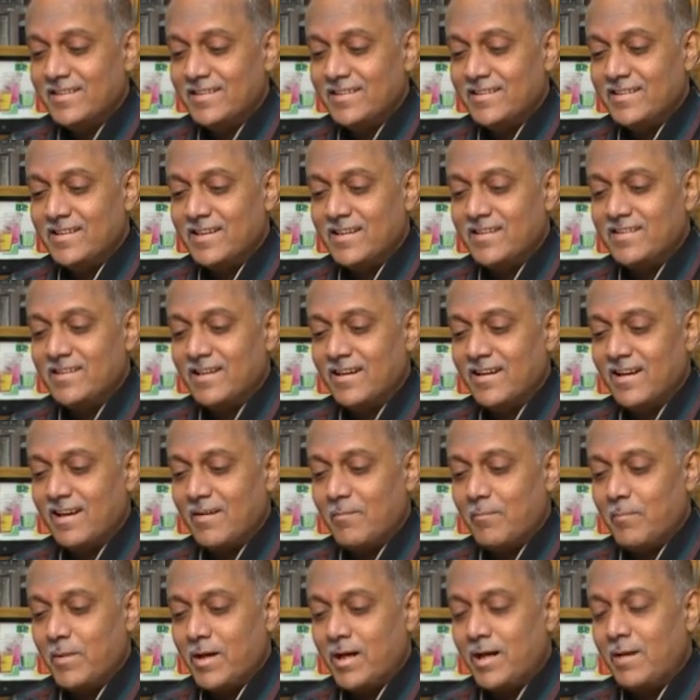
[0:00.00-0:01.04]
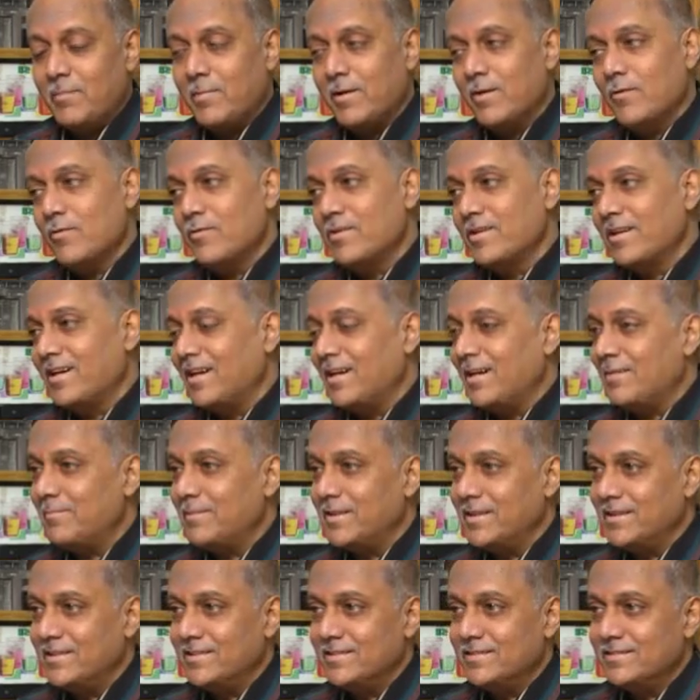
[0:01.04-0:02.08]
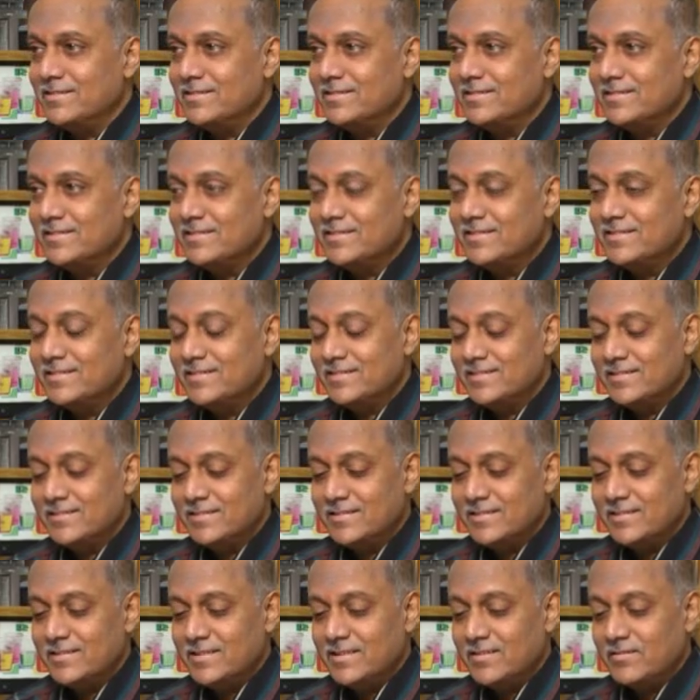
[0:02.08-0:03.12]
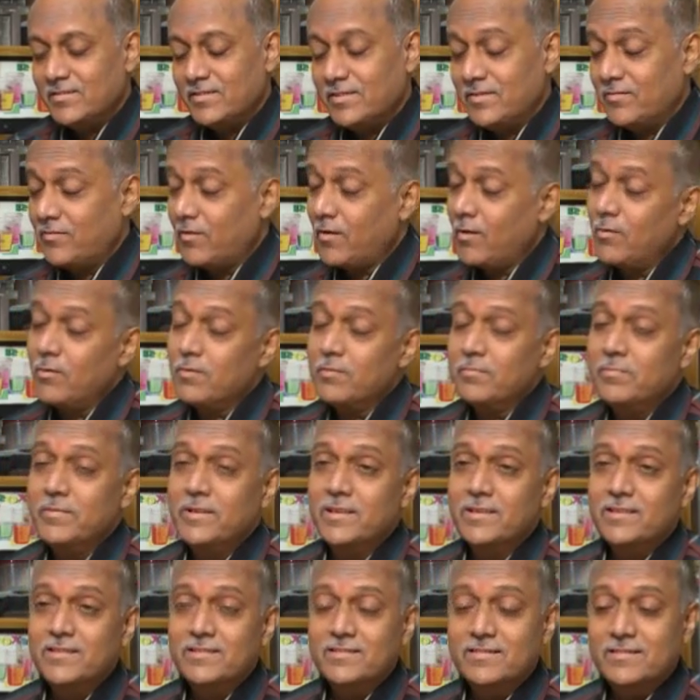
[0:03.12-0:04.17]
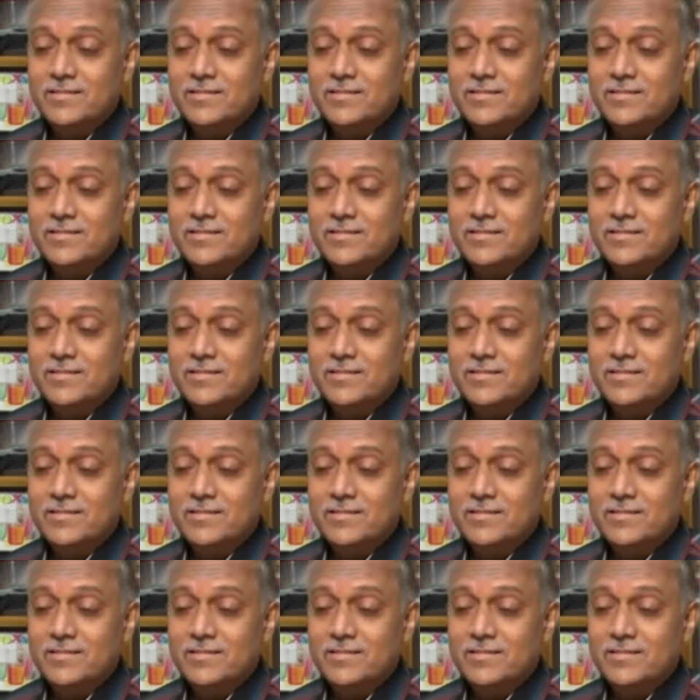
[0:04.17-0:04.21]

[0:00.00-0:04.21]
He says, Maam Anudagama, she followed me.